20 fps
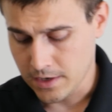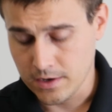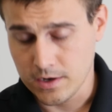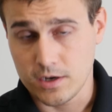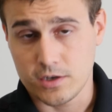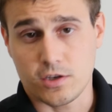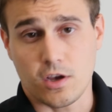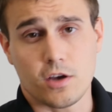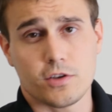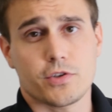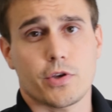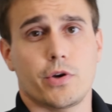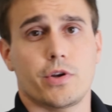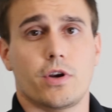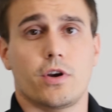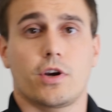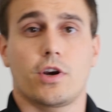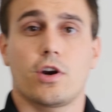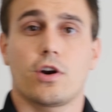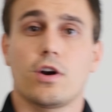There's also an
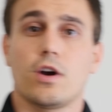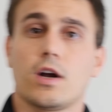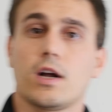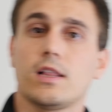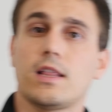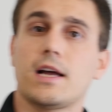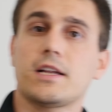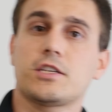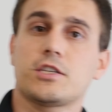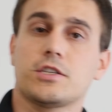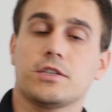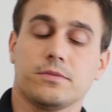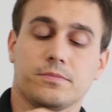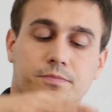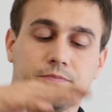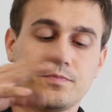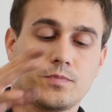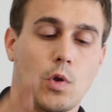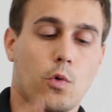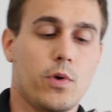Agura clutch.
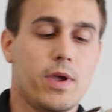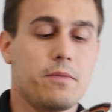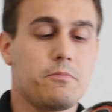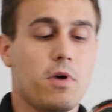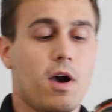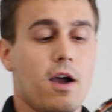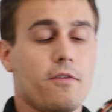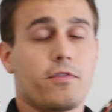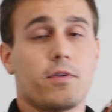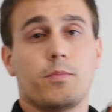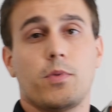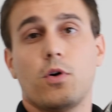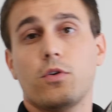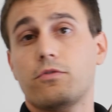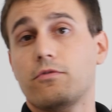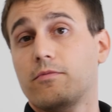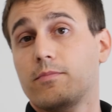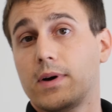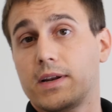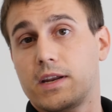We offer both
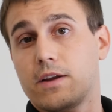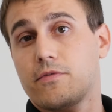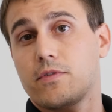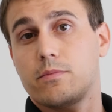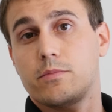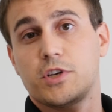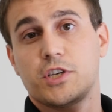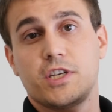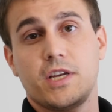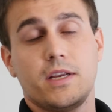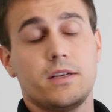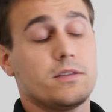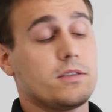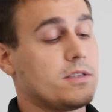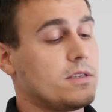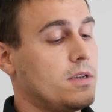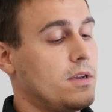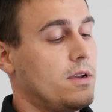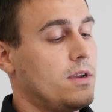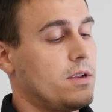of them on different machines,
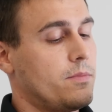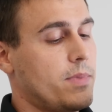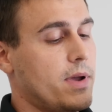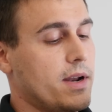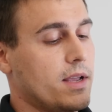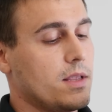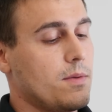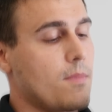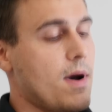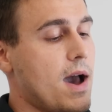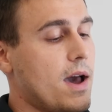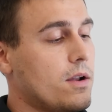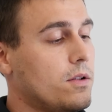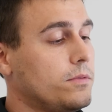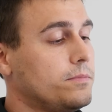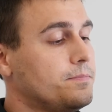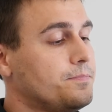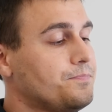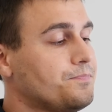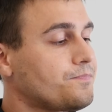depending on the
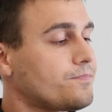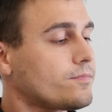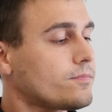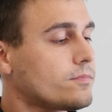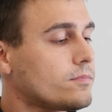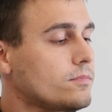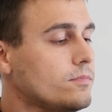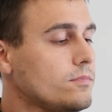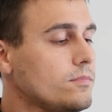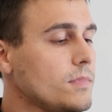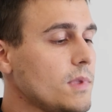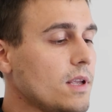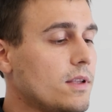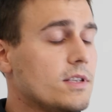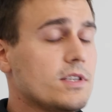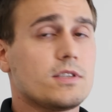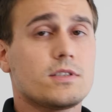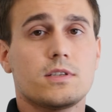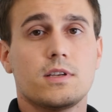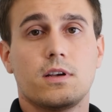model. This
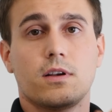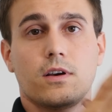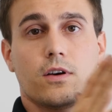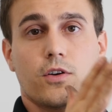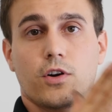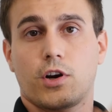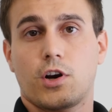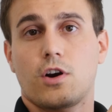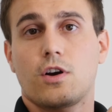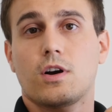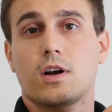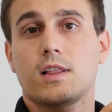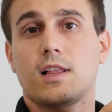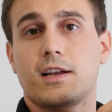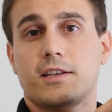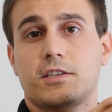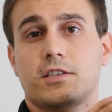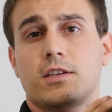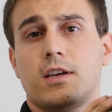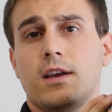is an Agura
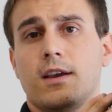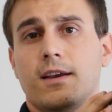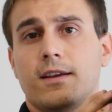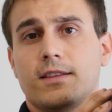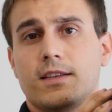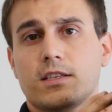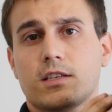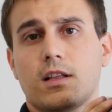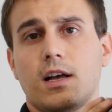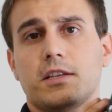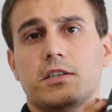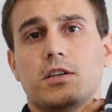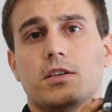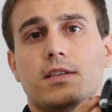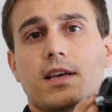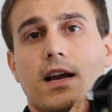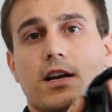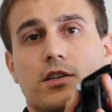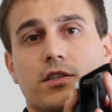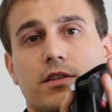clutch. This clutch is
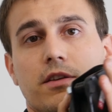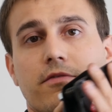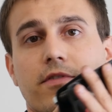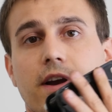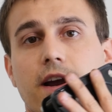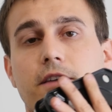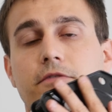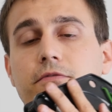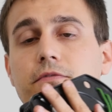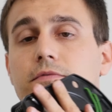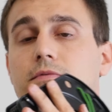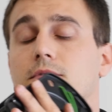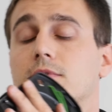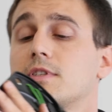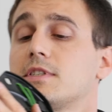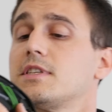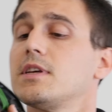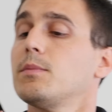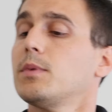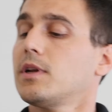actually very
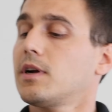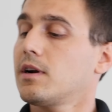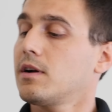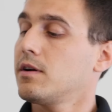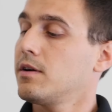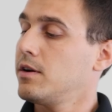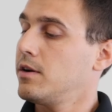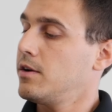similar.